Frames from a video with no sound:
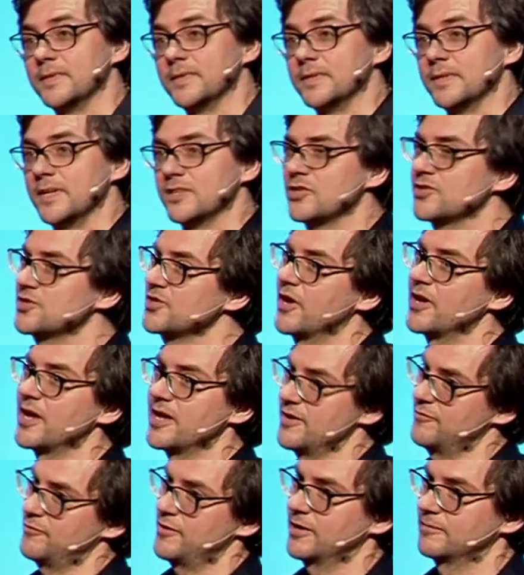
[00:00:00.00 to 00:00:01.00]
it's a Sunday
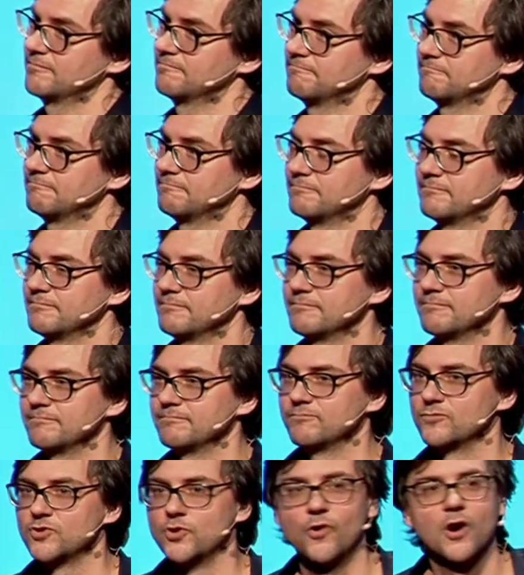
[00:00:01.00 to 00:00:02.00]
evening.
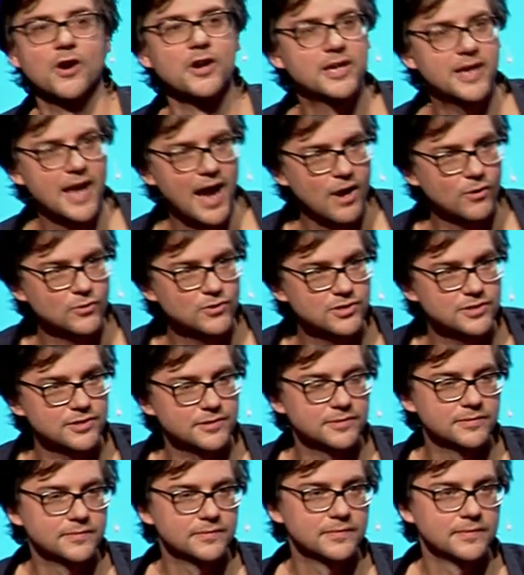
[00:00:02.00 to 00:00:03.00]
You're on the couch,
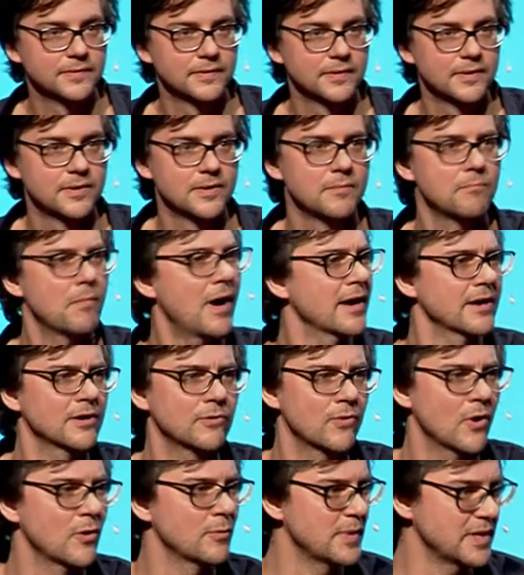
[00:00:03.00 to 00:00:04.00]
minding
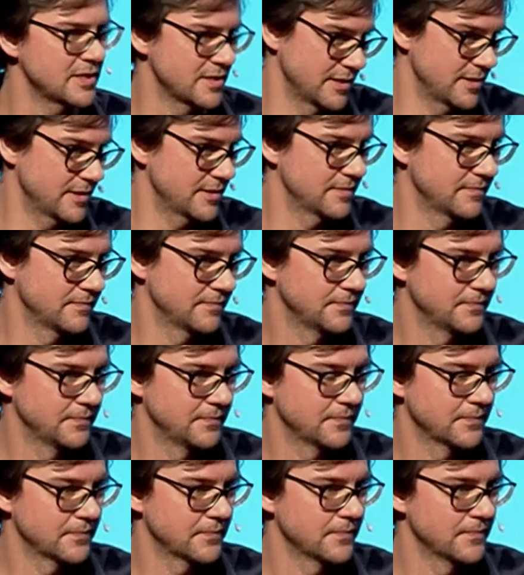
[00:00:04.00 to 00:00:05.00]
your own business.
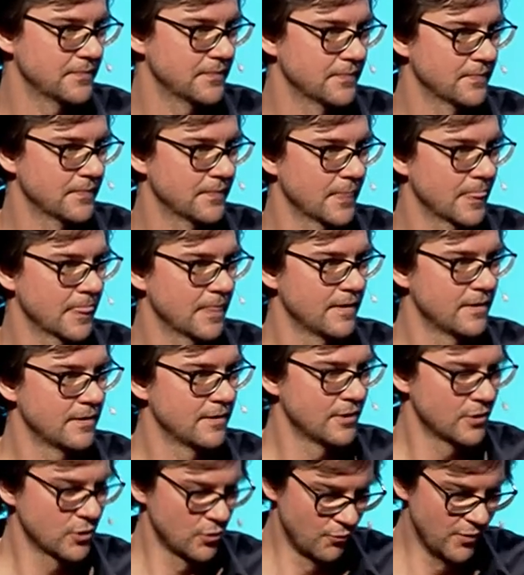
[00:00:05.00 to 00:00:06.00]

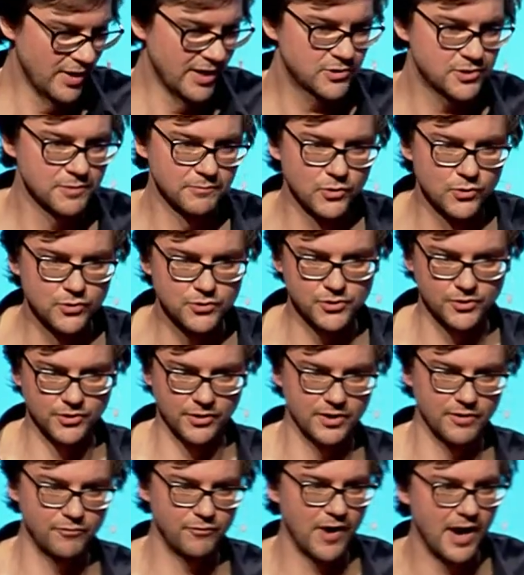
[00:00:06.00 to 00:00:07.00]
You read some news on your
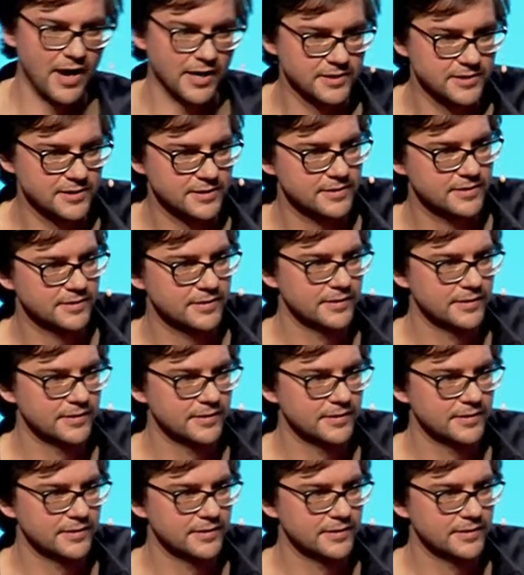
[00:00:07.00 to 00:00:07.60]
device,